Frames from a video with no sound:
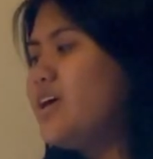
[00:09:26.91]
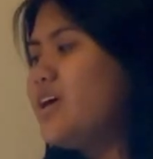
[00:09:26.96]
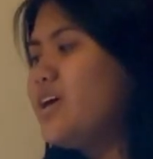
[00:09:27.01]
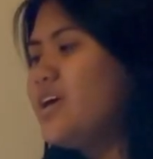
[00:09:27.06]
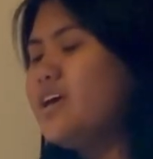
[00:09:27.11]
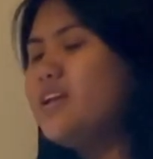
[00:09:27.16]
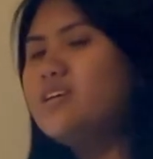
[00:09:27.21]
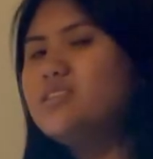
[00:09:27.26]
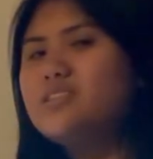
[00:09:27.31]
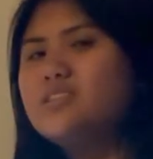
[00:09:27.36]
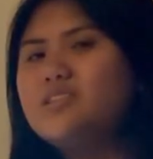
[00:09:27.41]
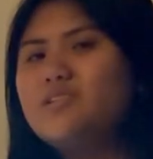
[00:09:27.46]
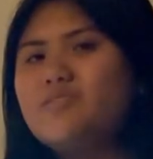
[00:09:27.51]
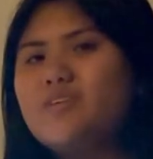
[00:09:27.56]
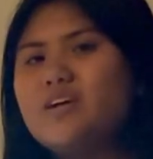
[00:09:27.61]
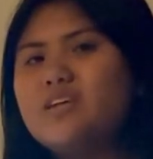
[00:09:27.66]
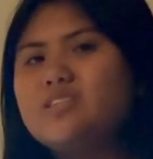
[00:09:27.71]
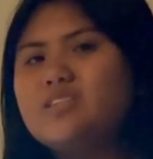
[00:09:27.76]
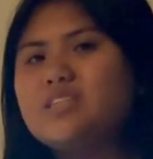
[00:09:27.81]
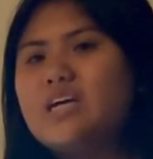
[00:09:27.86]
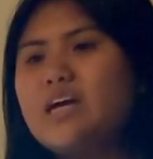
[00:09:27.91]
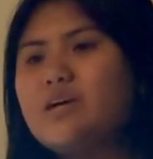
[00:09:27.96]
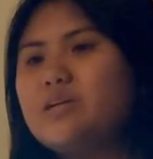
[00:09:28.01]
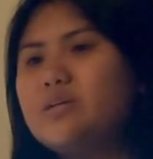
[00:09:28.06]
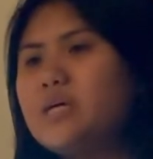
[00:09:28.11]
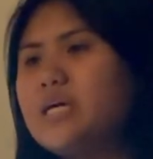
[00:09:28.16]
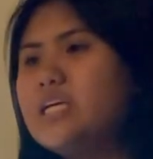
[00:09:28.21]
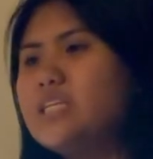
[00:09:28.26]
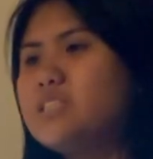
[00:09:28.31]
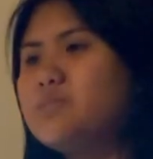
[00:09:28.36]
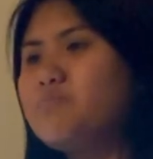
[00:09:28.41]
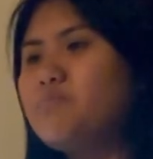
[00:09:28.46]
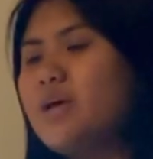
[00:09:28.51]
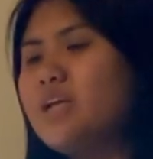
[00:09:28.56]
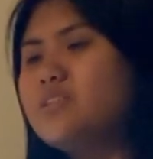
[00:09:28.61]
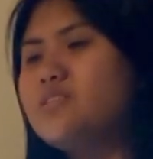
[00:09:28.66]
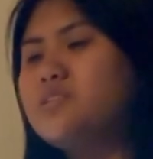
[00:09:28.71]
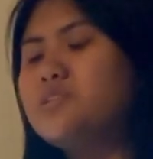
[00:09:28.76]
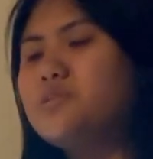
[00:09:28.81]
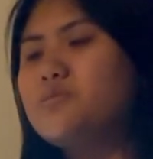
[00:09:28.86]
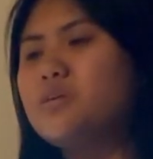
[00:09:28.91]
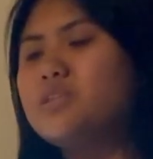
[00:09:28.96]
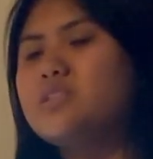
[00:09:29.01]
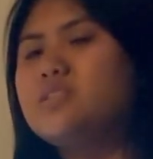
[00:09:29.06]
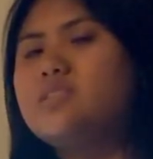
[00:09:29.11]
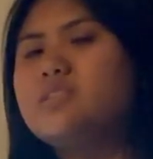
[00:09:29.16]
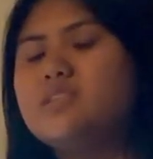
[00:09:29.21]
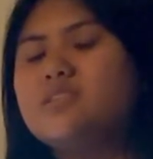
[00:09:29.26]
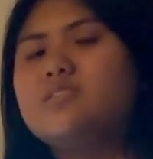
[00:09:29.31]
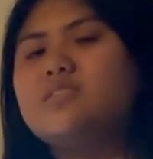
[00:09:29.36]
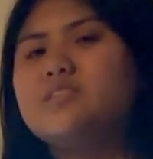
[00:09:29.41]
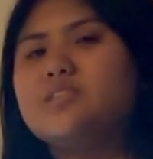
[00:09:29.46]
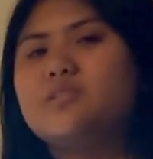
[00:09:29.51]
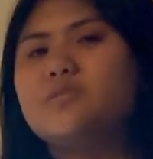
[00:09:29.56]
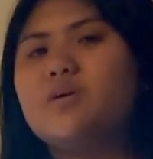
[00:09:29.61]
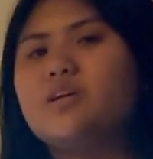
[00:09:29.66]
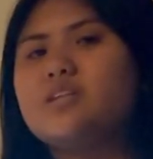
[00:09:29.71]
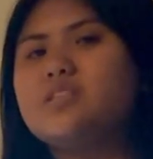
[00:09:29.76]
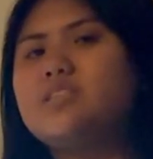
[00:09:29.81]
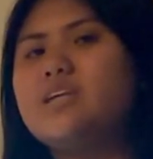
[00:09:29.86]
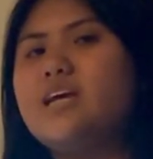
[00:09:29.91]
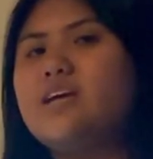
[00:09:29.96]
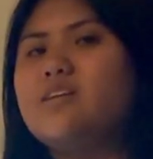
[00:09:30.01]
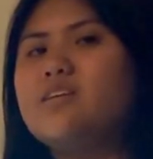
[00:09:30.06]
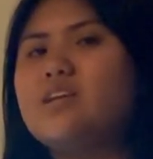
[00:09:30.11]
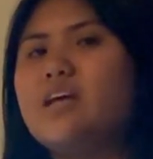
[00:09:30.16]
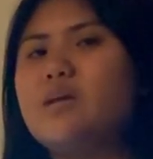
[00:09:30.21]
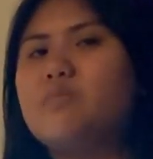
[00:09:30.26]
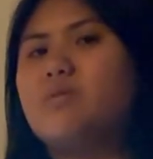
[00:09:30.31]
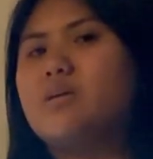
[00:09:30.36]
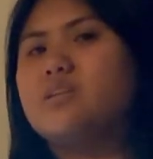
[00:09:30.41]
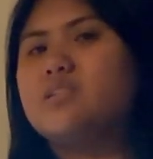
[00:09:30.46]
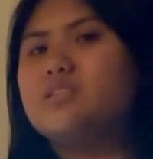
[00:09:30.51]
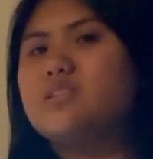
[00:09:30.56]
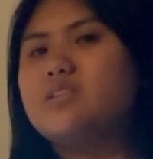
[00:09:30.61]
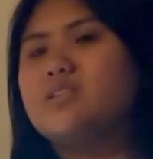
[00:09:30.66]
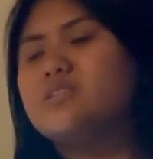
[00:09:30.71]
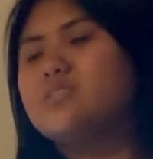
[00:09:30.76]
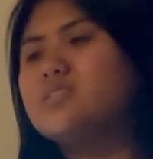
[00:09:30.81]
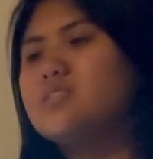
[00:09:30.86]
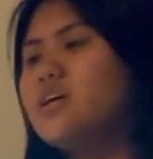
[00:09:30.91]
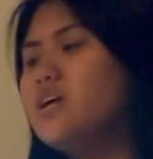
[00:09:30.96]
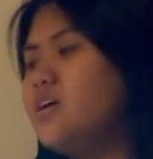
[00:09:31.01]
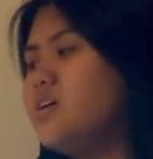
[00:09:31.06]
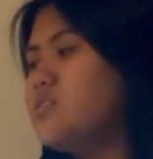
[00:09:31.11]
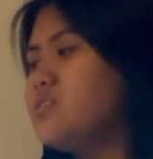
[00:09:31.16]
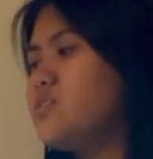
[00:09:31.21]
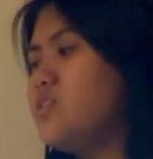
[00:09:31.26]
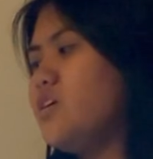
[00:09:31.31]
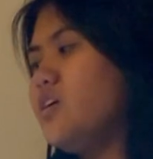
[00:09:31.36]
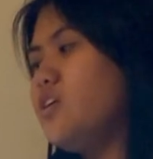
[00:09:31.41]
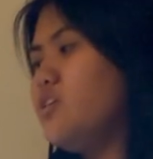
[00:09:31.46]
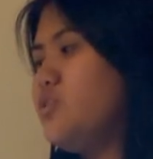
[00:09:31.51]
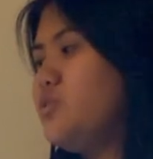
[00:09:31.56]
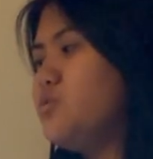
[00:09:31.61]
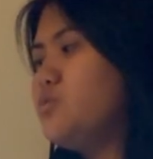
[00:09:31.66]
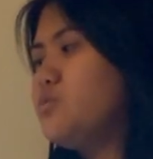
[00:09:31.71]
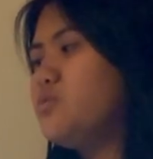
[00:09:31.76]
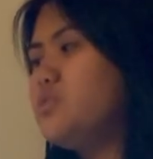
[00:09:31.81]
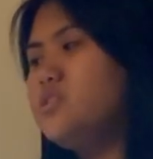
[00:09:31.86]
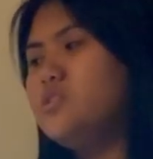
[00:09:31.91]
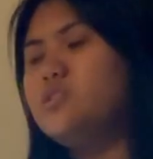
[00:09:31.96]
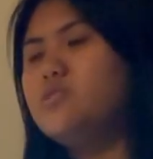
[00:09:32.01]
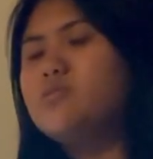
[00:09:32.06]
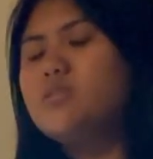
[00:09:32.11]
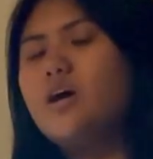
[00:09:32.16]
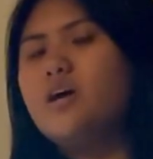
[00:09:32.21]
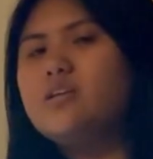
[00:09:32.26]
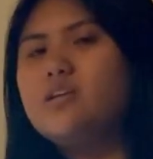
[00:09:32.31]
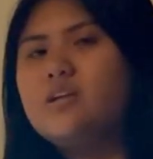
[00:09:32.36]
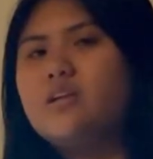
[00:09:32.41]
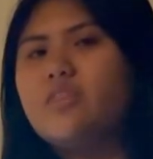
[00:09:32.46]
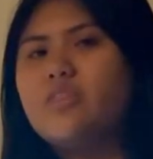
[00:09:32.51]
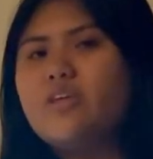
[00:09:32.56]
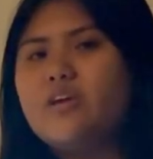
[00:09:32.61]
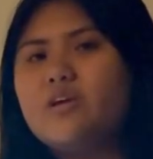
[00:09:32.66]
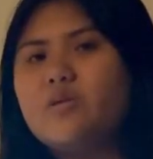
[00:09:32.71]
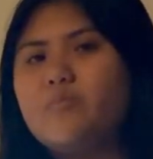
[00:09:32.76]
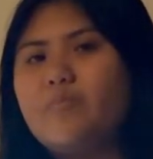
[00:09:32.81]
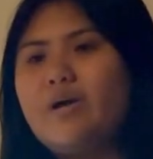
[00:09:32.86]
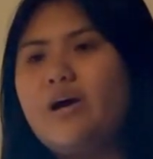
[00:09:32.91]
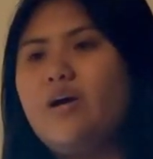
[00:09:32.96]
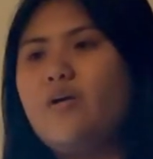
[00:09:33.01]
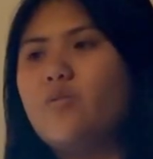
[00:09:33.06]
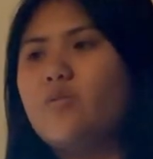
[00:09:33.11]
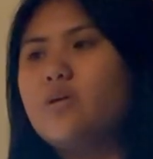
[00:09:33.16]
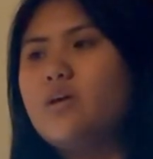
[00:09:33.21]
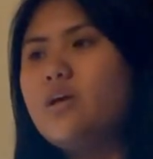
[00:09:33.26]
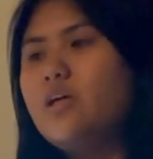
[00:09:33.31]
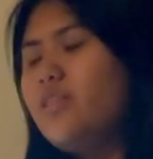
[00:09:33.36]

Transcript: It is a device that is meant to assist you on a day-to-day basis so that you do not need to think about